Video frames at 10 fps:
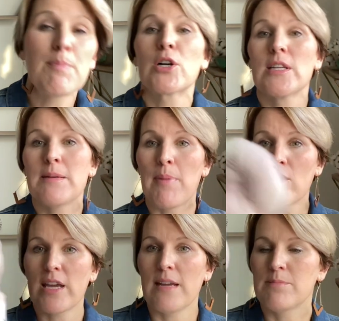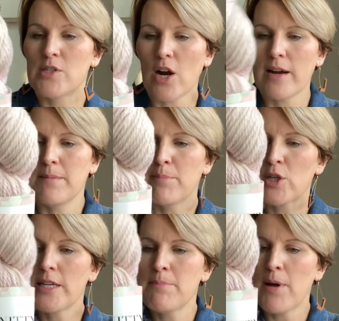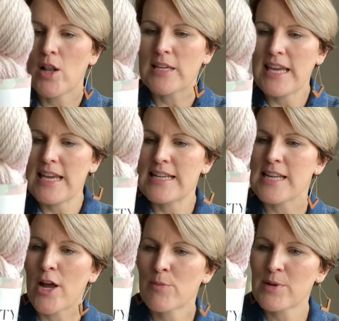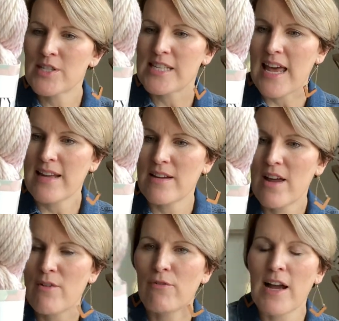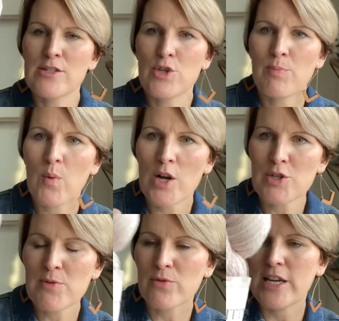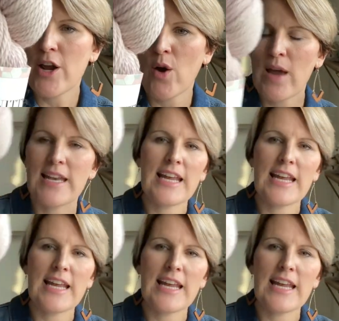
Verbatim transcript: Berlin Bulky, sorry. Berlin Bulky is 100% Fine Superwash Merino, and